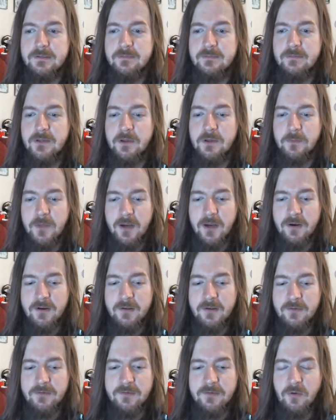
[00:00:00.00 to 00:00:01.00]
the
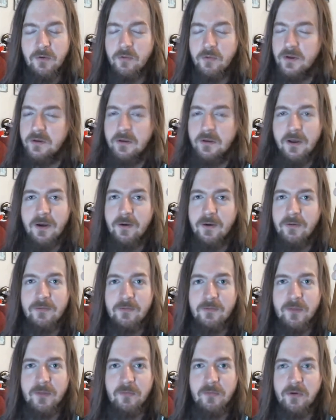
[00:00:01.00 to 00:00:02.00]
Americans still went, no,
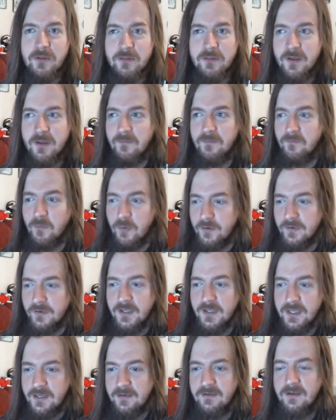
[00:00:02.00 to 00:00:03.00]
we want the
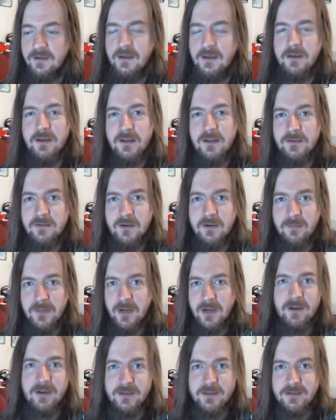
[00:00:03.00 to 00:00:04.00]
M14. It's an
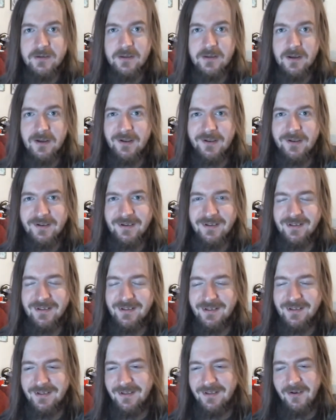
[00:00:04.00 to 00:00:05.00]
American gun.
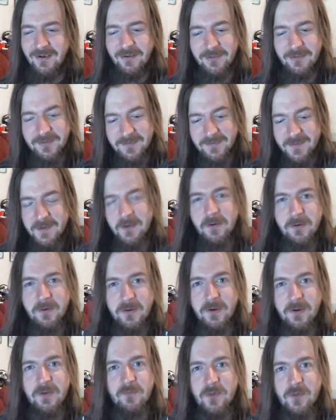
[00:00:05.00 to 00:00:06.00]
It's
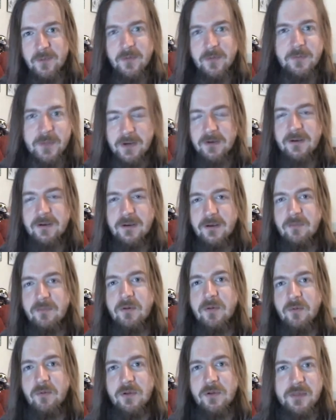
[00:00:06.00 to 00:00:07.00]
here from America.
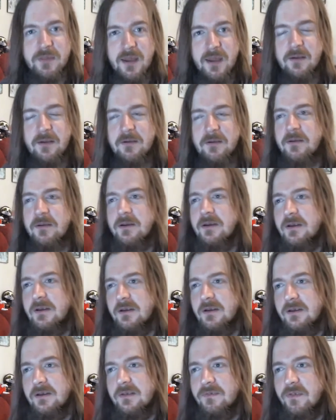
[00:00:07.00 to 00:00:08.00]
We want that.
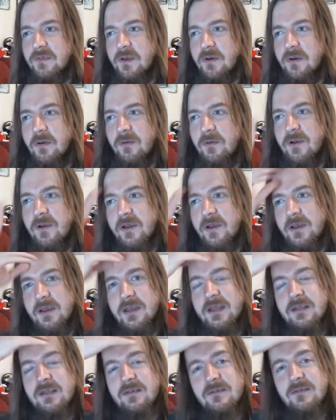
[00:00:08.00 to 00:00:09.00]
So
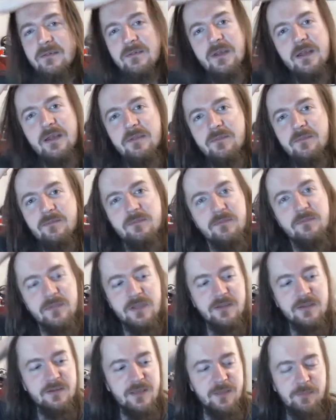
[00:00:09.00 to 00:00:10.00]
it
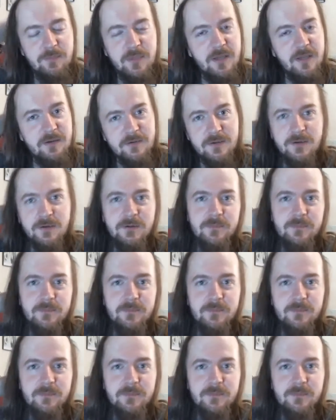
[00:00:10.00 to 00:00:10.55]
didn't get picked.